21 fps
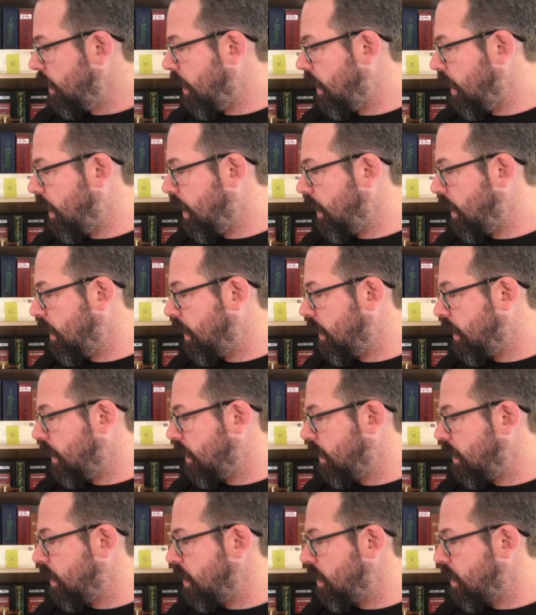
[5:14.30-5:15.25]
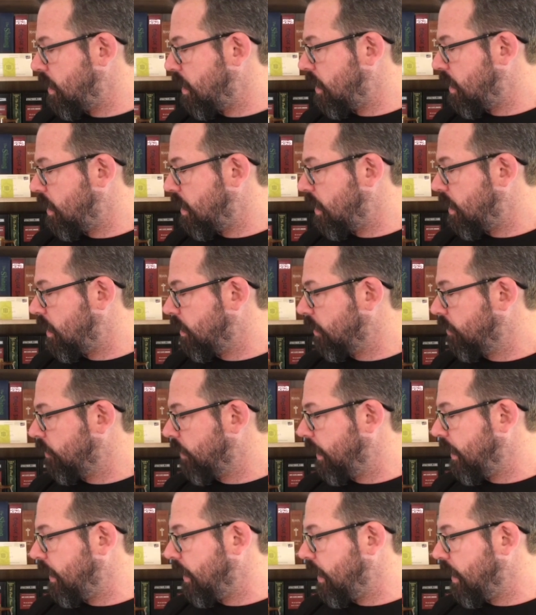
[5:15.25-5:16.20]
and uh,
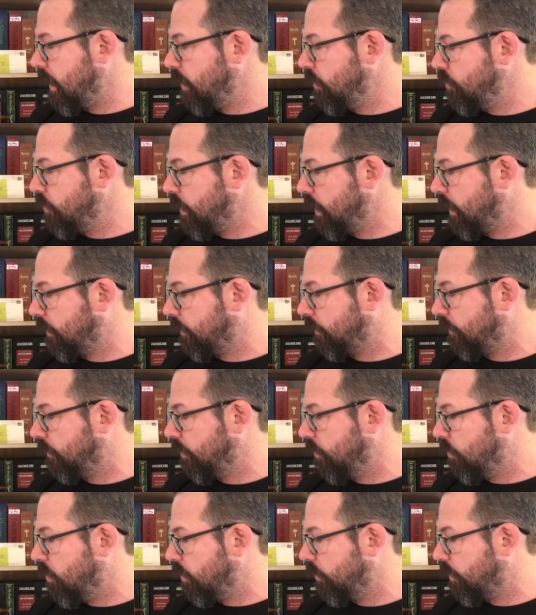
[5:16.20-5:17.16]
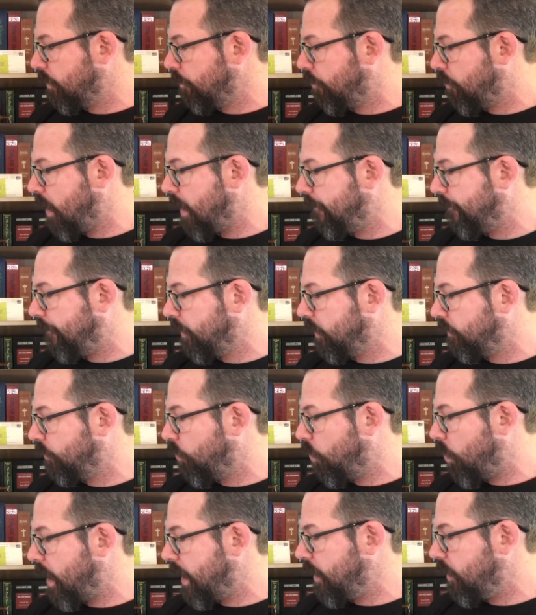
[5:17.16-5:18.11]
Grady Hendrix, who wrote the preface,
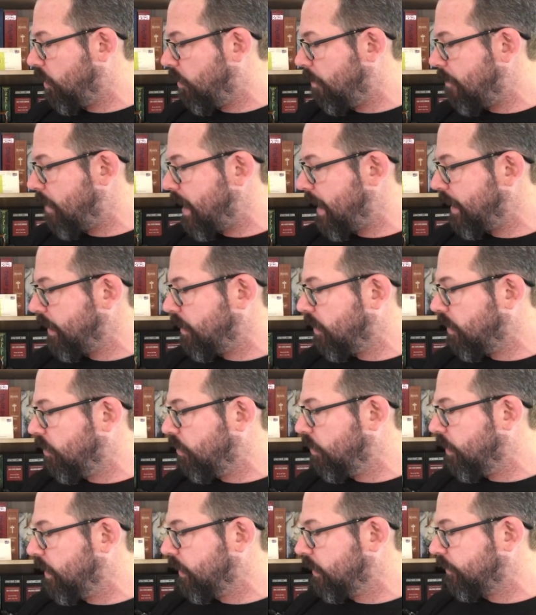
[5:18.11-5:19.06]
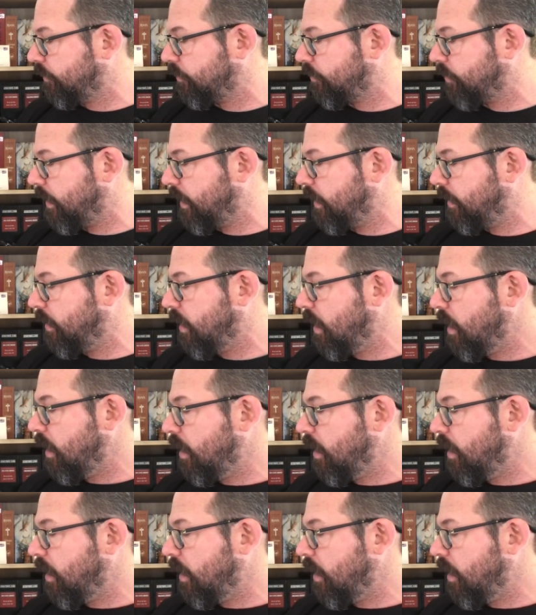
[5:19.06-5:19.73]
Wendell Minor, who illustrated